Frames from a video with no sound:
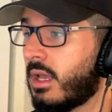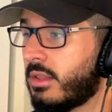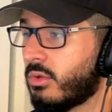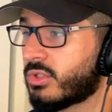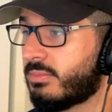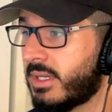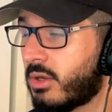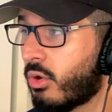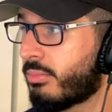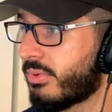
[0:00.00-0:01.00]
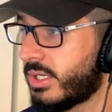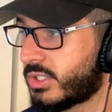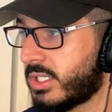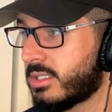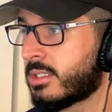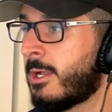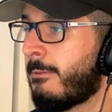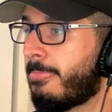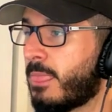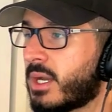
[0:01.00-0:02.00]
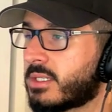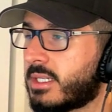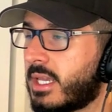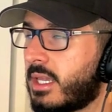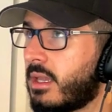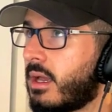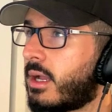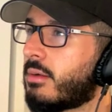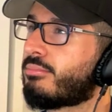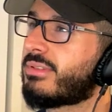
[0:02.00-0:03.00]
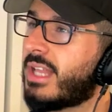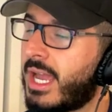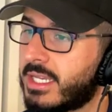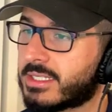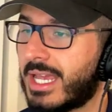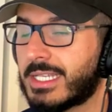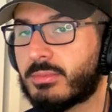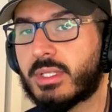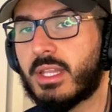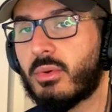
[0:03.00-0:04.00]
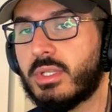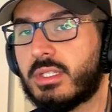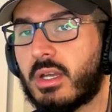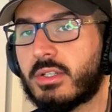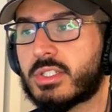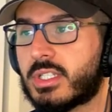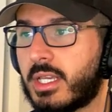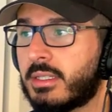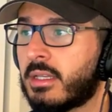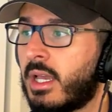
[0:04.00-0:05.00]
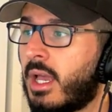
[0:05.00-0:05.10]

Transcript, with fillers: those big corporations, there's a, a, compliance aspect that we need to understand